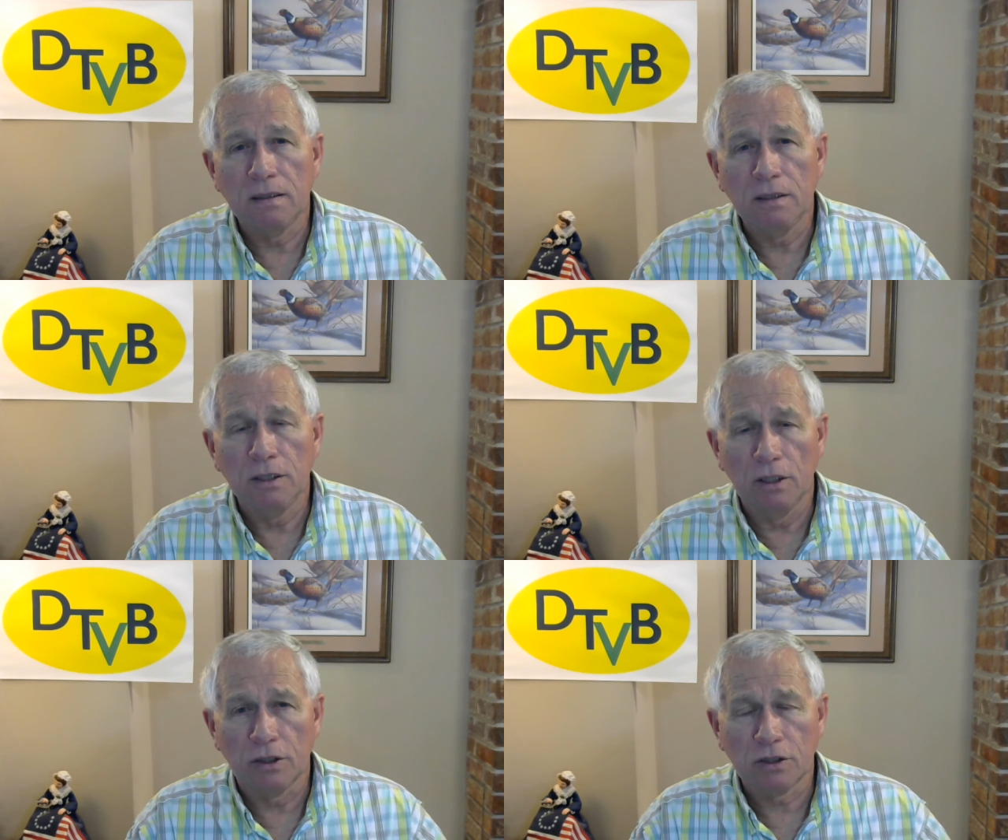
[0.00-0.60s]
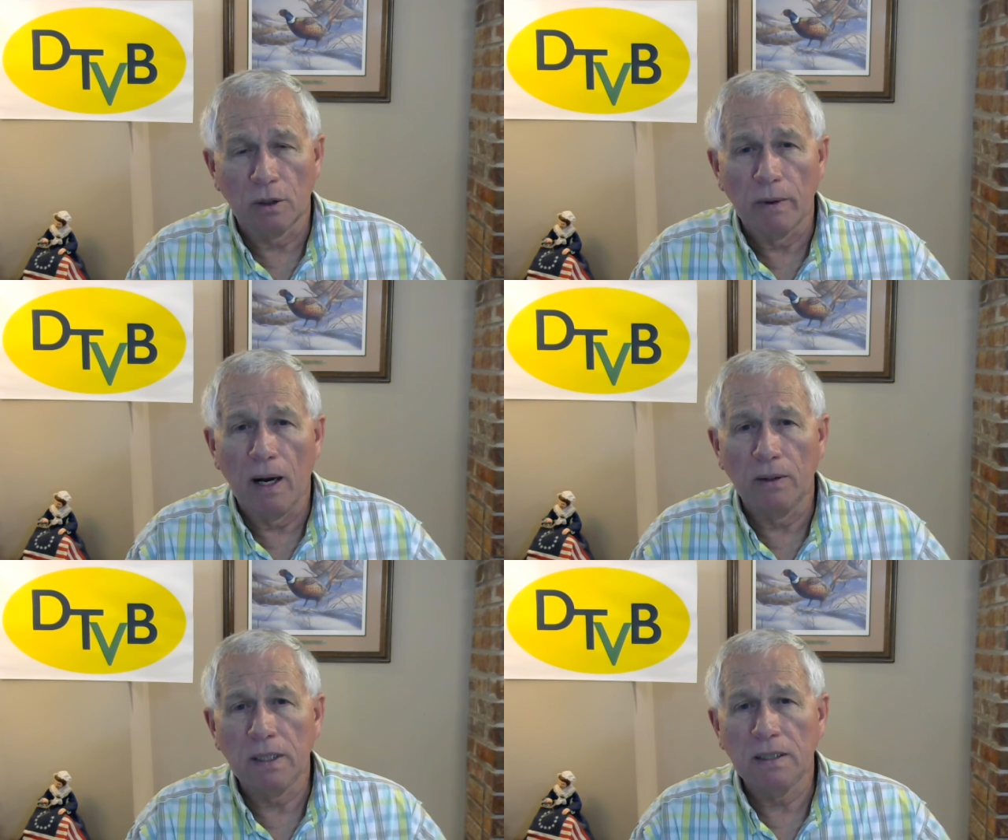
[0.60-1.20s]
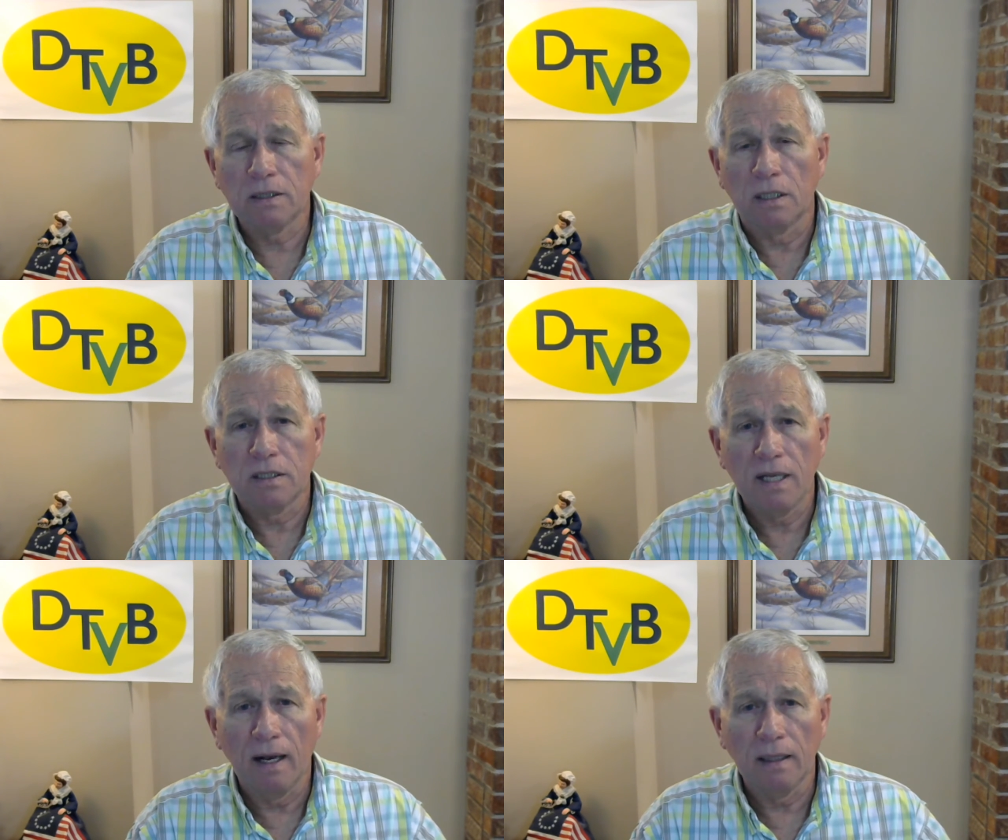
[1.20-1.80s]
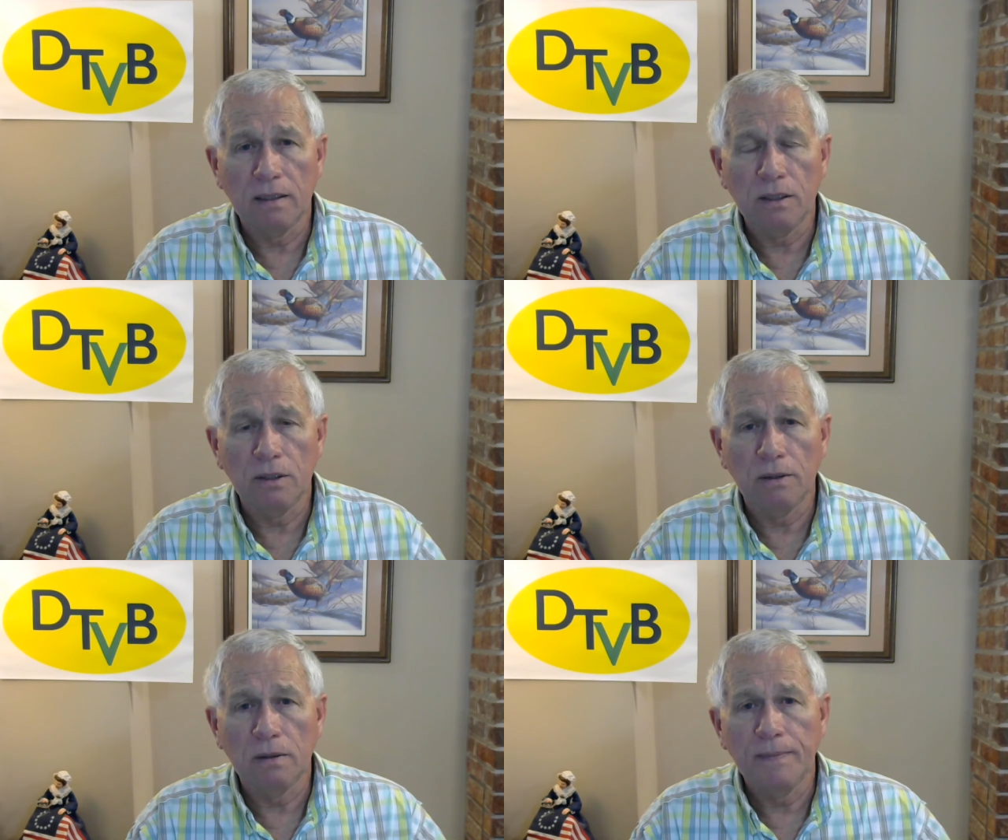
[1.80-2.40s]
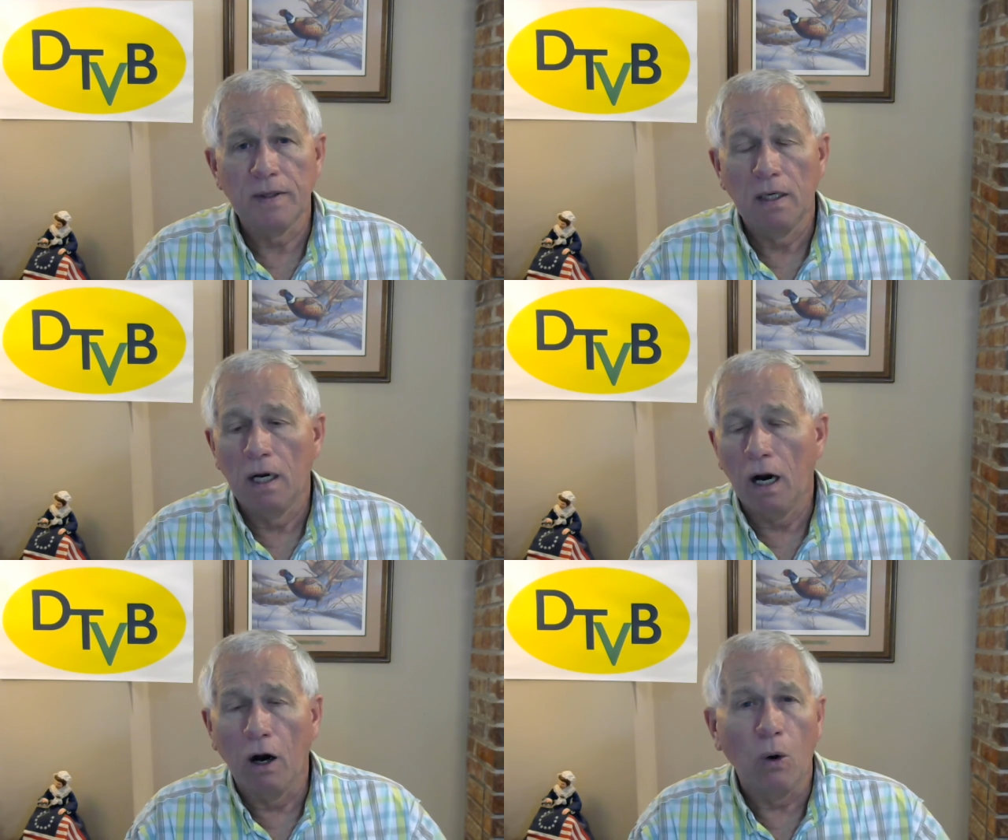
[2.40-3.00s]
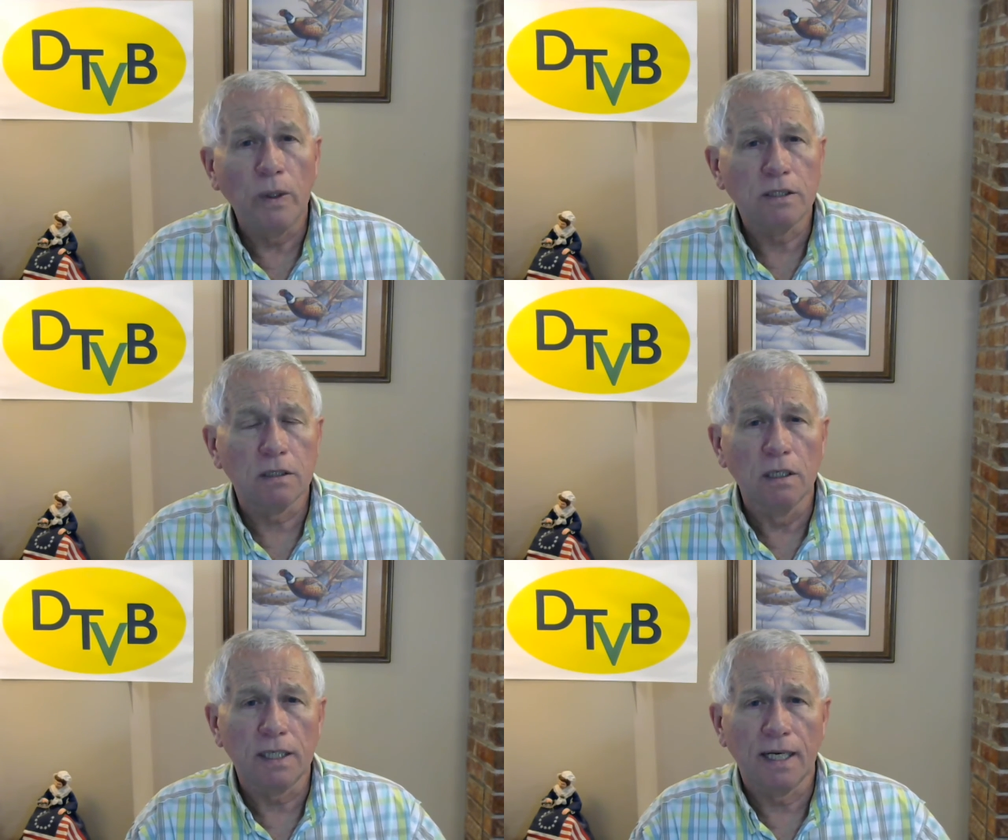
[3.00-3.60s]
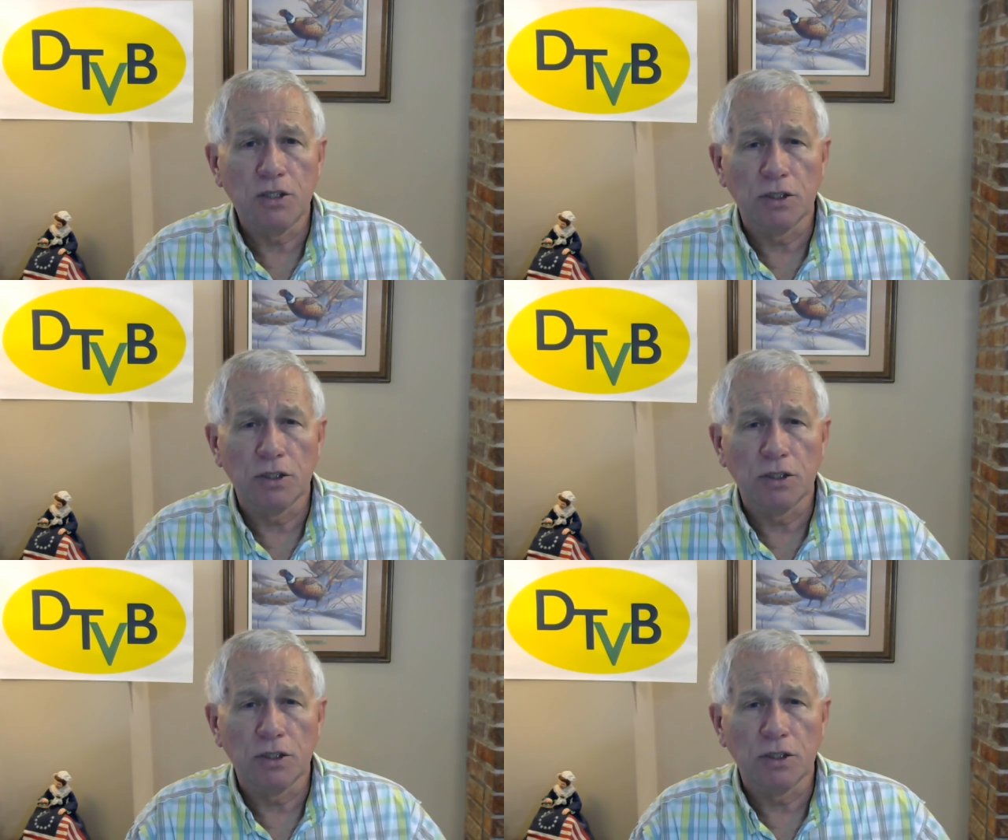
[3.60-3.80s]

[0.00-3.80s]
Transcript: your surroundings are telling you. Always look at